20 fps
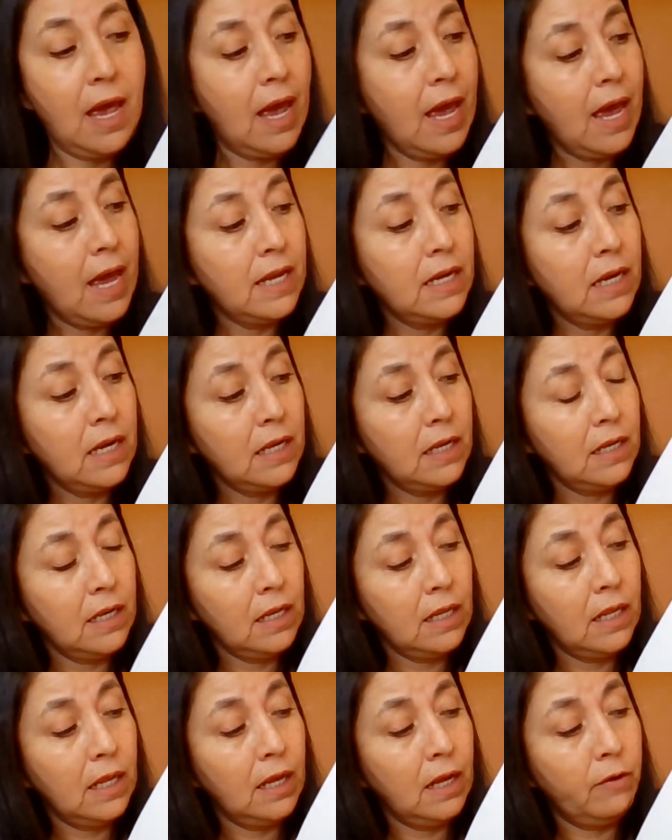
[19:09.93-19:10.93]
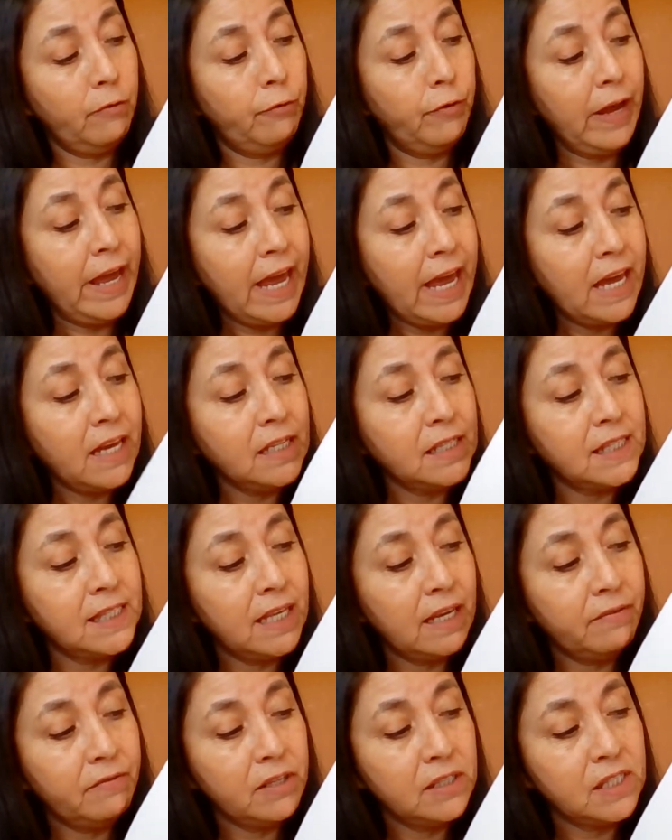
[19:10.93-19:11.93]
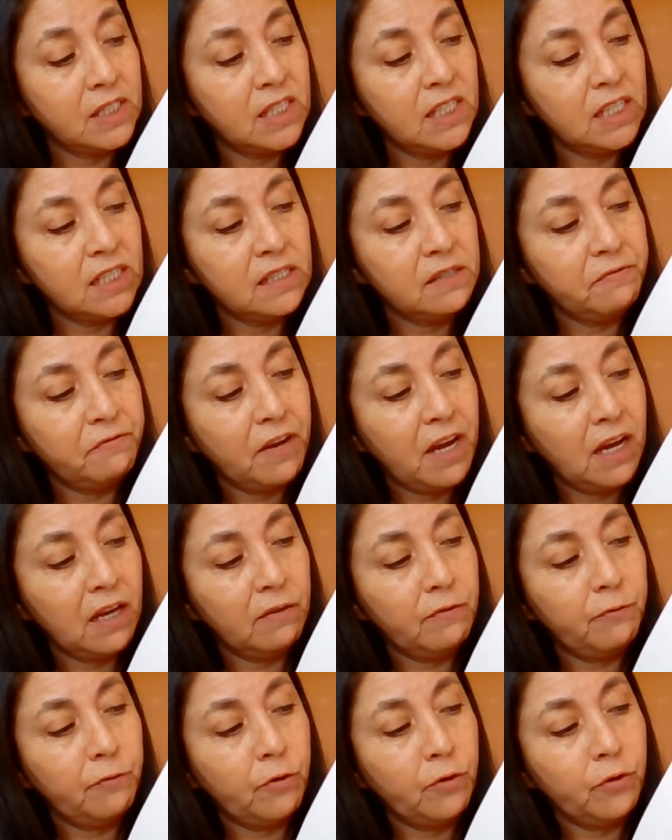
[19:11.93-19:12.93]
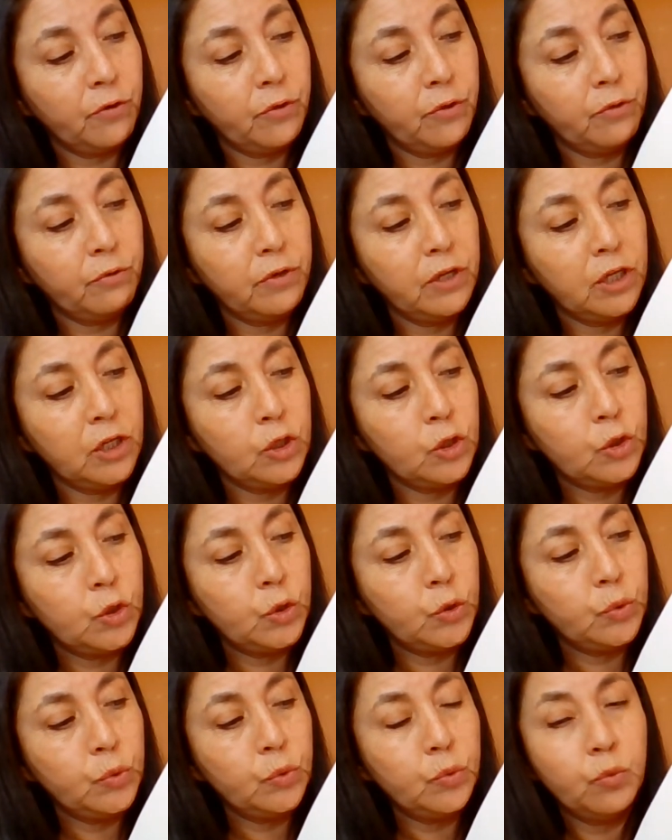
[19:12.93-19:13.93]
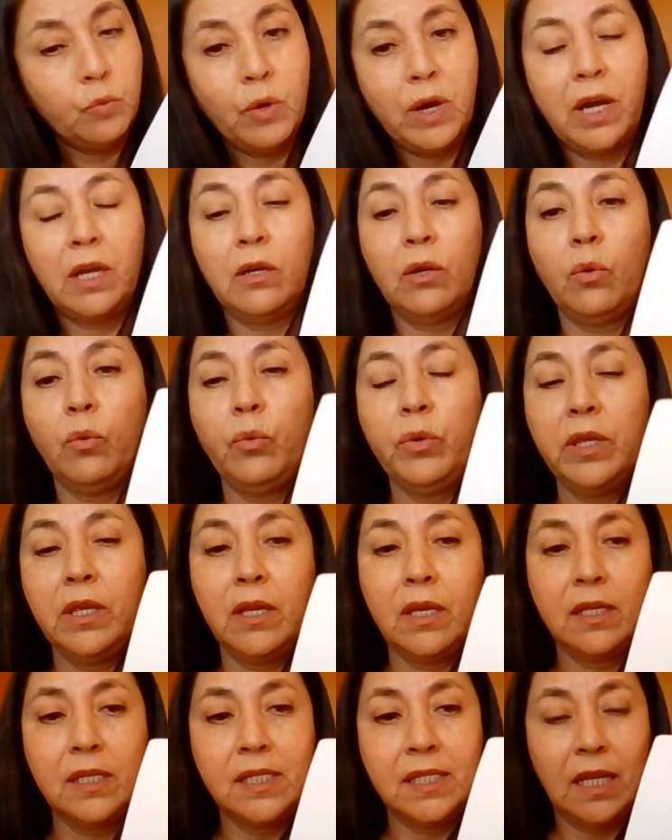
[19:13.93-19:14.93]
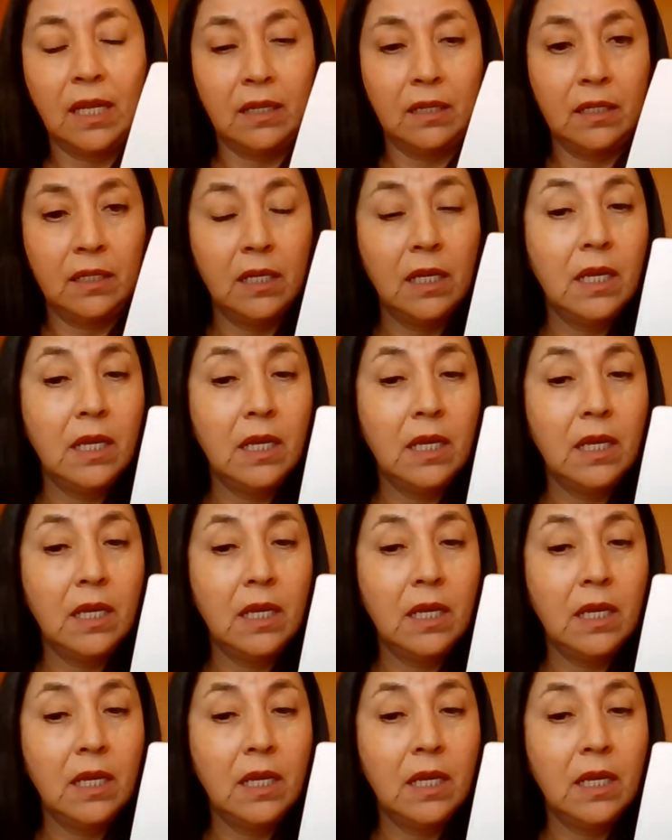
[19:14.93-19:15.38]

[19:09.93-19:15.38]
and 8, 7, 6, 5, 4, 3, 2, 1, we exhale.